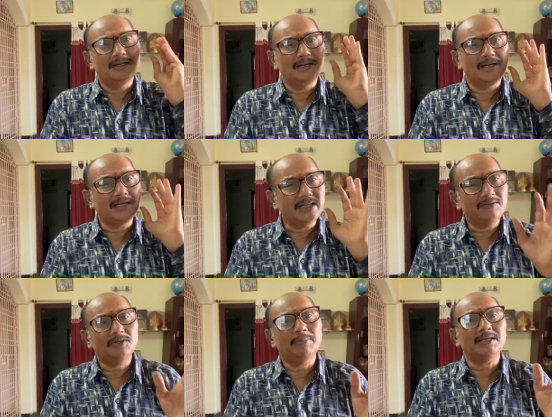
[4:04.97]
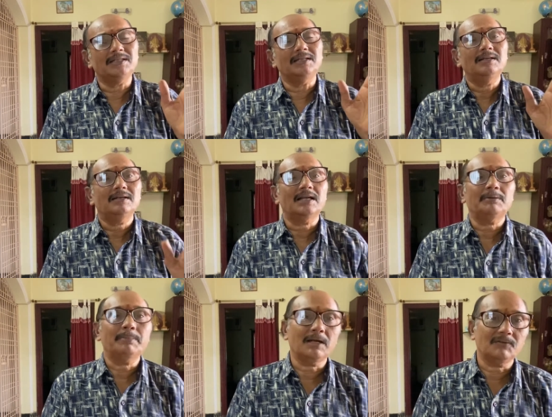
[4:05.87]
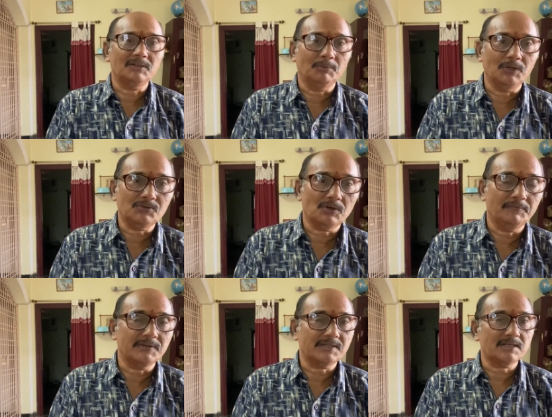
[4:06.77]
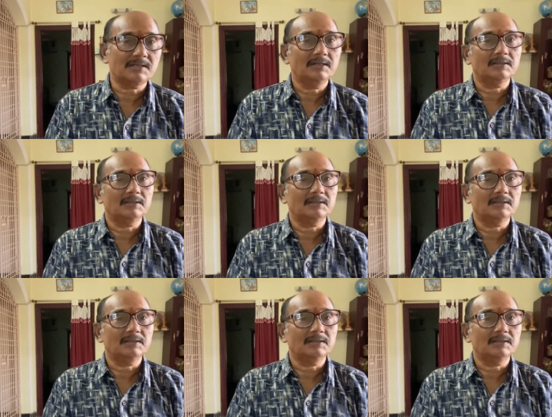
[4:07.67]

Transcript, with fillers: aggrieved by the treatment of the police officers.